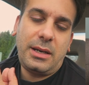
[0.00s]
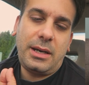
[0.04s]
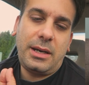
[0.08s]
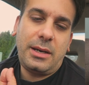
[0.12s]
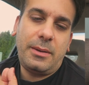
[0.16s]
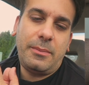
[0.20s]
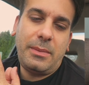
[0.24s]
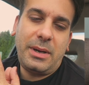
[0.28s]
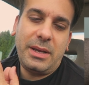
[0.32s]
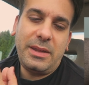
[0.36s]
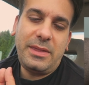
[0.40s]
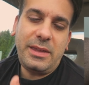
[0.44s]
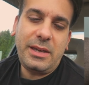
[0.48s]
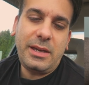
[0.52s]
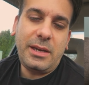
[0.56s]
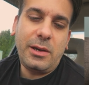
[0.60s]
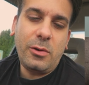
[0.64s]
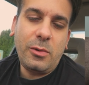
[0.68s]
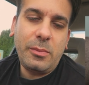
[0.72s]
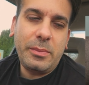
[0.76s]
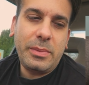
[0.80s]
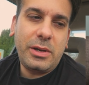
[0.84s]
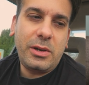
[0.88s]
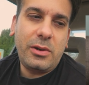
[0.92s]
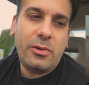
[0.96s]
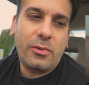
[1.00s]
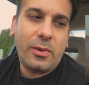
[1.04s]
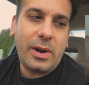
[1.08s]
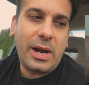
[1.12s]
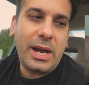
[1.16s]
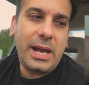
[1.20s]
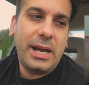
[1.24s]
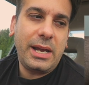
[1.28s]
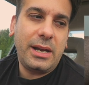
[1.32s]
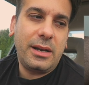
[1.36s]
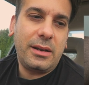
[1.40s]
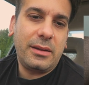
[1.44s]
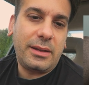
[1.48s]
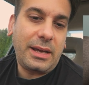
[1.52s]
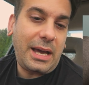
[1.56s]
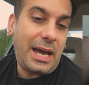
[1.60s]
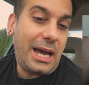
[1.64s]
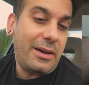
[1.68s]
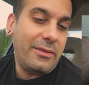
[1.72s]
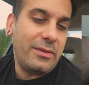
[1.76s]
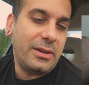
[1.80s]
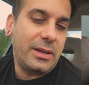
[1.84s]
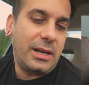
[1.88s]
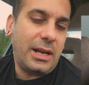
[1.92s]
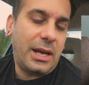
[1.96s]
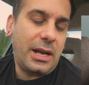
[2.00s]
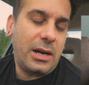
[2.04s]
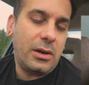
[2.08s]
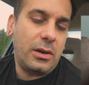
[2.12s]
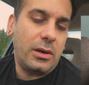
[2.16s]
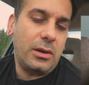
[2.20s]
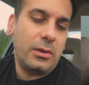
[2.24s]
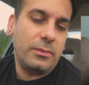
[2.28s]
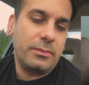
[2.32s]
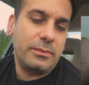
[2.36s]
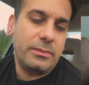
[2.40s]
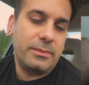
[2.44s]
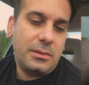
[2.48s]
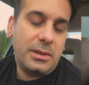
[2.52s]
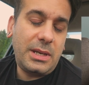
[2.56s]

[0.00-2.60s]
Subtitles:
I think it would be great to have it. I don't know.